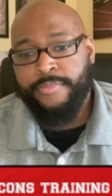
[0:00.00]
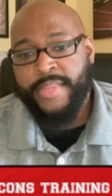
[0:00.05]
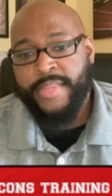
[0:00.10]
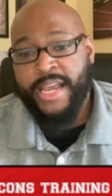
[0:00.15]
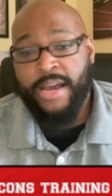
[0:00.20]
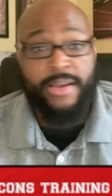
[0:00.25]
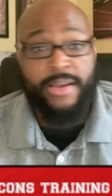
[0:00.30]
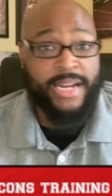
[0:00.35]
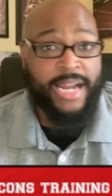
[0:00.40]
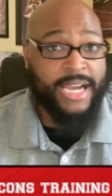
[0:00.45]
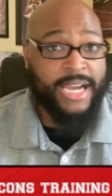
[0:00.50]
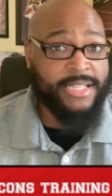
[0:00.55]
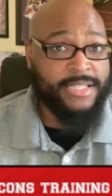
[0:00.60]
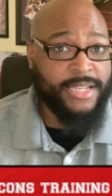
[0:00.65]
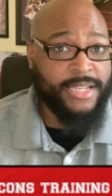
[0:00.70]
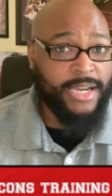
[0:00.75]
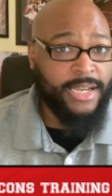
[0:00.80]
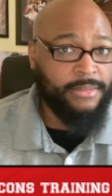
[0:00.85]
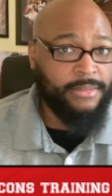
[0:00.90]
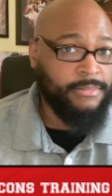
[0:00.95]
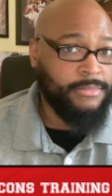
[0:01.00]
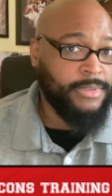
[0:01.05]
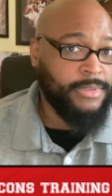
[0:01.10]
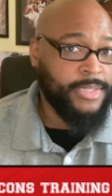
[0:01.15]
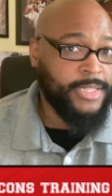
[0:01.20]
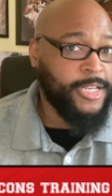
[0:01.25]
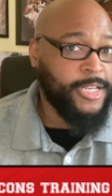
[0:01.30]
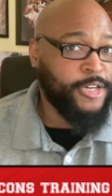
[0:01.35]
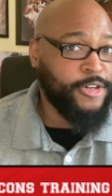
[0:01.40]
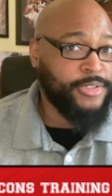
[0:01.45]
Now, in hindsight,
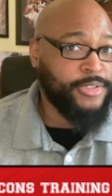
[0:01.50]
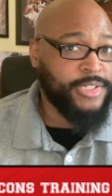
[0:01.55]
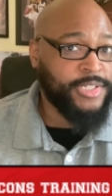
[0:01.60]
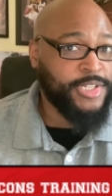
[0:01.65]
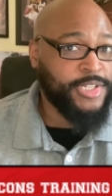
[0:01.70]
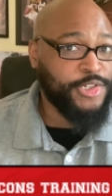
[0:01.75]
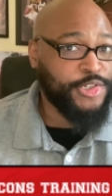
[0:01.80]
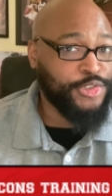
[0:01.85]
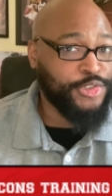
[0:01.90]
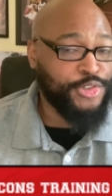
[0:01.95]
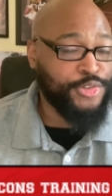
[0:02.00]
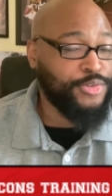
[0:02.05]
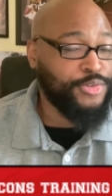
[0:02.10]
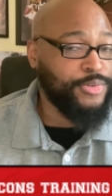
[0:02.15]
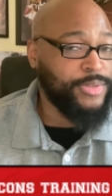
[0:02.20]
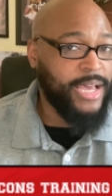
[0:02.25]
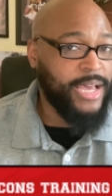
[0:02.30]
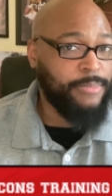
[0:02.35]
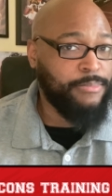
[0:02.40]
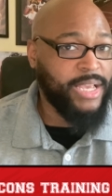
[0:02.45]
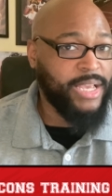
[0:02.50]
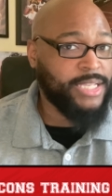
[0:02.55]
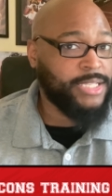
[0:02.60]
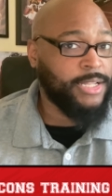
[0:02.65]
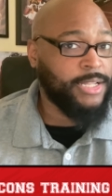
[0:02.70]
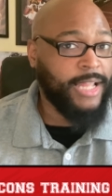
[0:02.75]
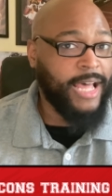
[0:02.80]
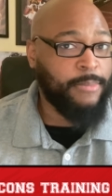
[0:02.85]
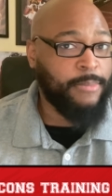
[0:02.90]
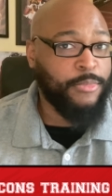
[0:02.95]
their decision to do that makes
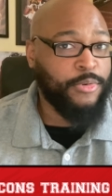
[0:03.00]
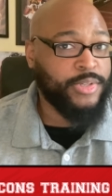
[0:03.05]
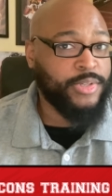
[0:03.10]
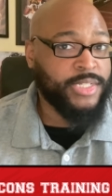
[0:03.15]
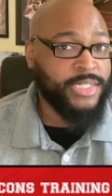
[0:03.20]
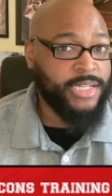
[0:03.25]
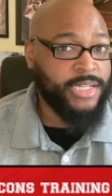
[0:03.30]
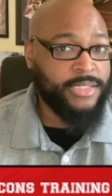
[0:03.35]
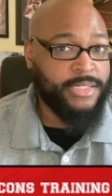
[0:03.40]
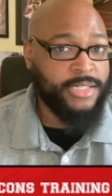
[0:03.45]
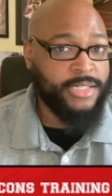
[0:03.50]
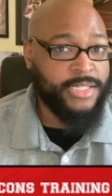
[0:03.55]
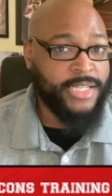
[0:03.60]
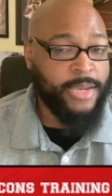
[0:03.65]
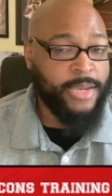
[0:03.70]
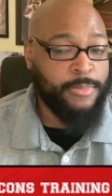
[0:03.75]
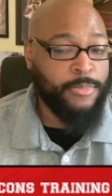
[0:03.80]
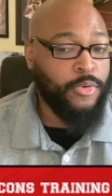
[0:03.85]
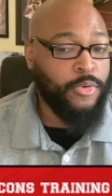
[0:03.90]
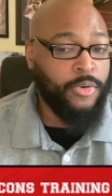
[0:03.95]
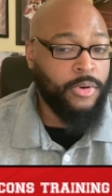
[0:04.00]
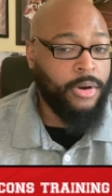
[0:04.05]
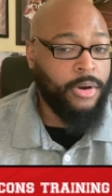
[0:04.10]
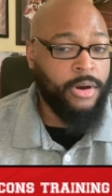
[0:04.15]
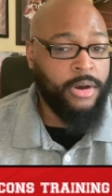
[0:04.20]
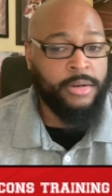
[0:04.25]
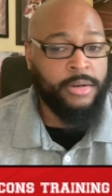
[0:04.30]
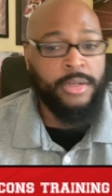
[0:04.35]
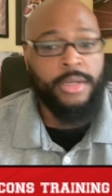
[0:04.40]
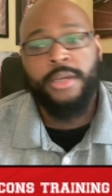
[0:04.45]
a lot more sense to take more
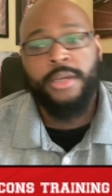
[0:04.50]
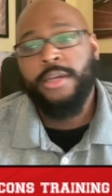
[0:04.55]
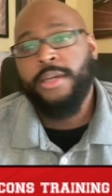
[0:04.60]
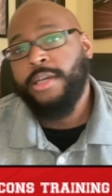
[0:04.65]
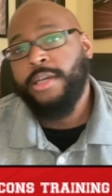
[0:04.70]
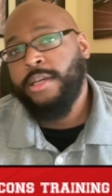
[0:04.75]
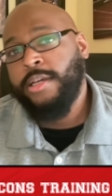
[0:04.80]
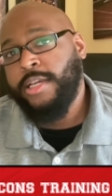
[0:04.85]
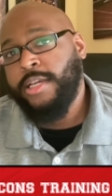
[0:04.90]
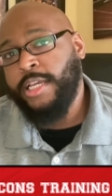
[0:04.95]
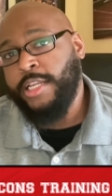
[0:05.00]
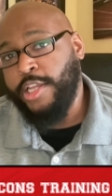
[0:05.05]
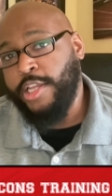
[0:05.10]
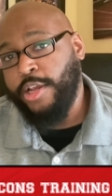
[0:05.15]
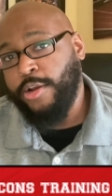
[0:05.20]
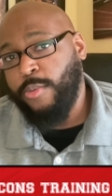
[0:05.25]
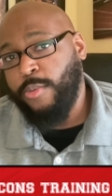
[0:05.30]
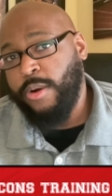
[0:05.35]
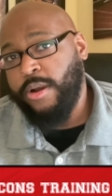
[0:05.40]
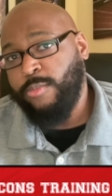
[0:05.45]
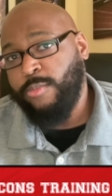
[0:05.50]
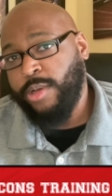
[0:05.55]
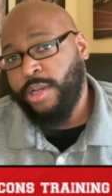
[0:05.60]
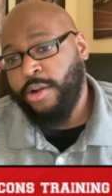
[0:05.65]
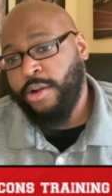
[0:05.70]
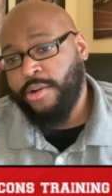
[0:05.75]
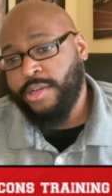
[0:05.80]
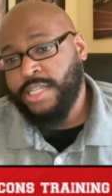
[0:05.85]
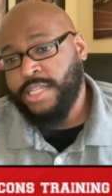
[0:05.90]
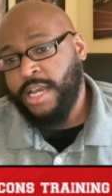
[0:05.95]
on in year one with
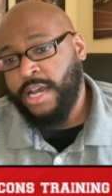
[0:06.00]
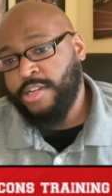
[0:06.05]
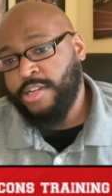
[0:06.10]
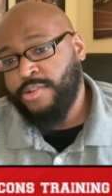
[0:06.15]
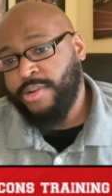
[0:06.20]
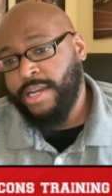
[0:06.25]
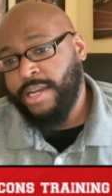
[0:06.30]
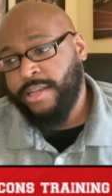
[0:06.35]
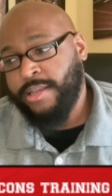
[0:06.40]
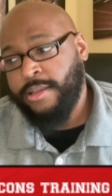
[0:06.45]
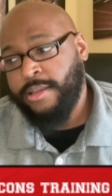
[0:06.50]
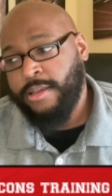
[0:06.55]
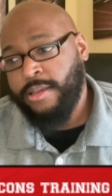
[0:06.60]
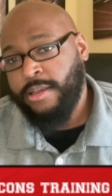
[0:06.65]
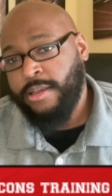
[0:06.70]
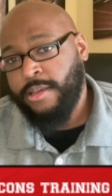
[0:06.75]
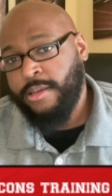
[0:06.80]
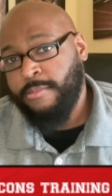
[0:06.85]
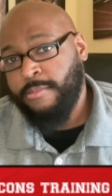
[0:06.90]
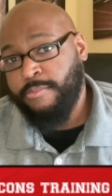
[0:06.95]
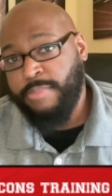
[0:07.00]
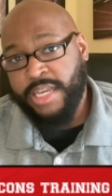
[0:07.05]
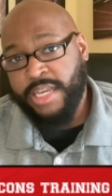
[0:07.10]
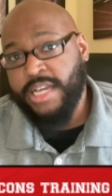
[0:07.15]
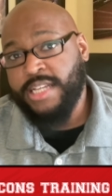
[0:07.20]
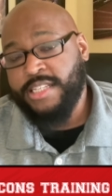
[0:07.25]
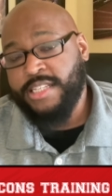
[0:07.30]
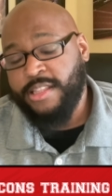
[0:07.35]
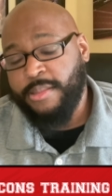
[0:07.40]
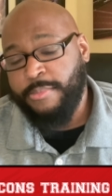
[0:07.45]
Kirk's contract
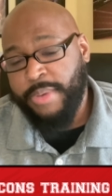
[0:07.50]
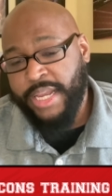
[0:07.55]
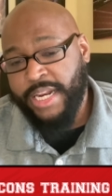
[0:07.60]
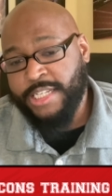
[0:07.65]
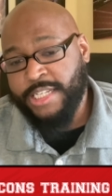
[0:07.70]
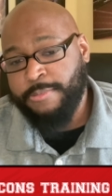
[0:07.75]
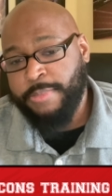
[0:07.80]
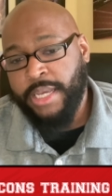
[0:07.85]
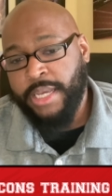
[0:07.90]
because of the Penix